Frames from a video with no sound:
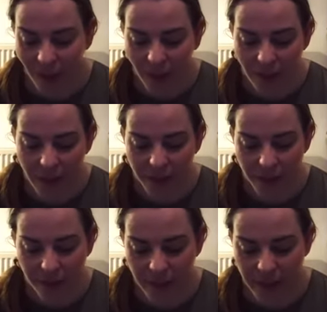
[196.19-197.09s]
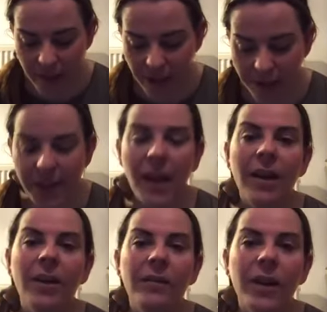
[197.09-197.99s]
And then just finding
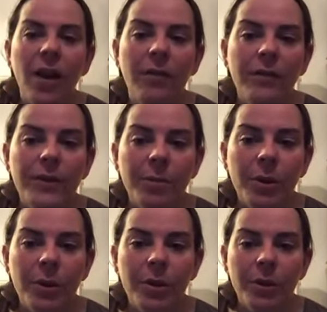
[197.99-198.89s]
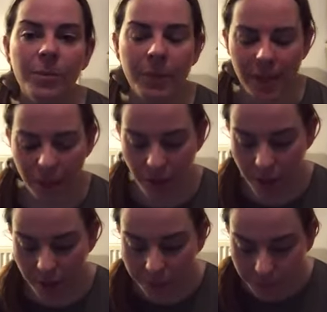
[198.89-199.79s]
yourself a comfortable
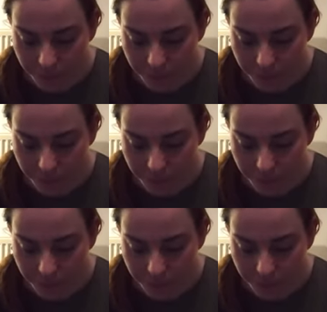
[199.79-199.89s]
position.